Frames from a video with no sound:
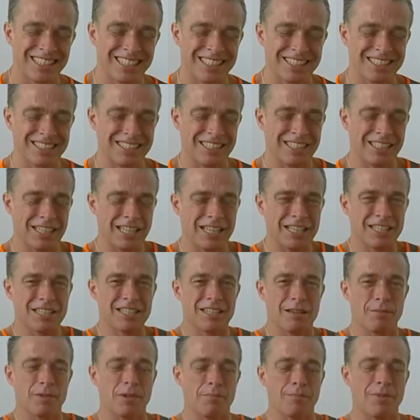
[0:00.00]
Legs
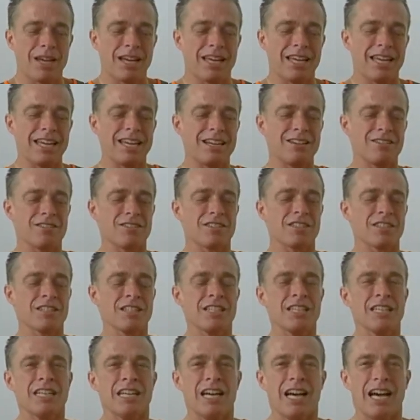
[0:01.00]
coming back out,
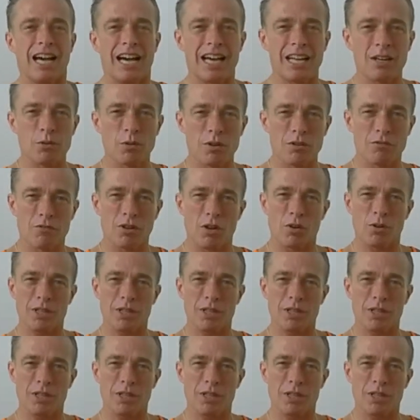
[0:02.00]
and we're rolling